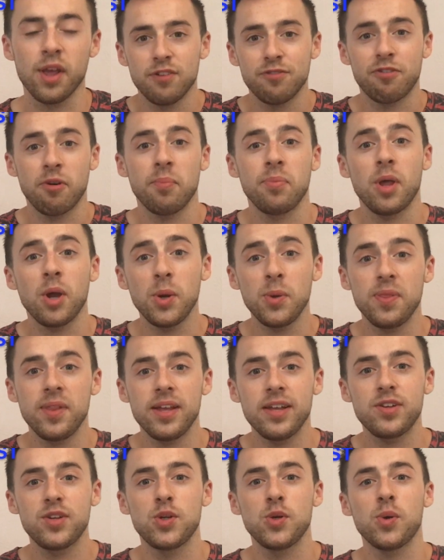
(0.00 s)
From knowing
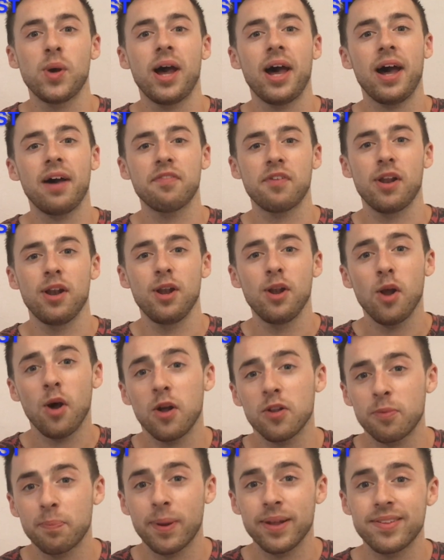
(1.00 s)
this, you will have a
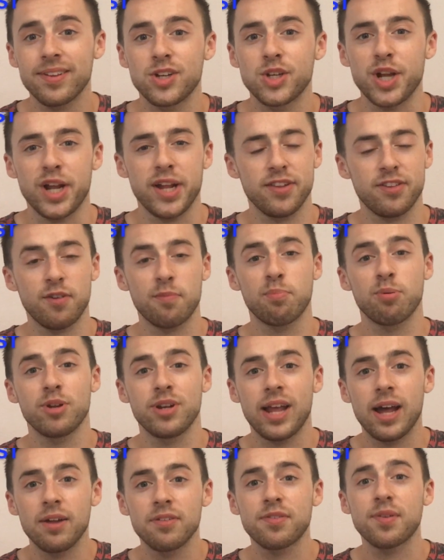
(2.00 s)
lot better chance of
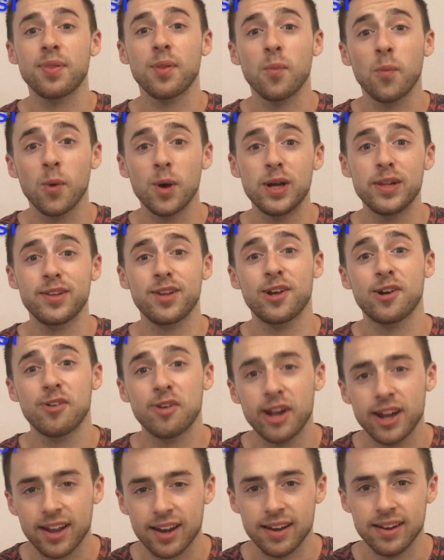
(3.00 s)
pronouncing the words
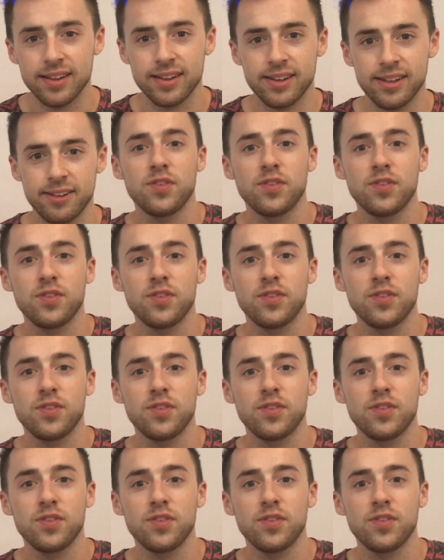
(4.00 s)
correctly.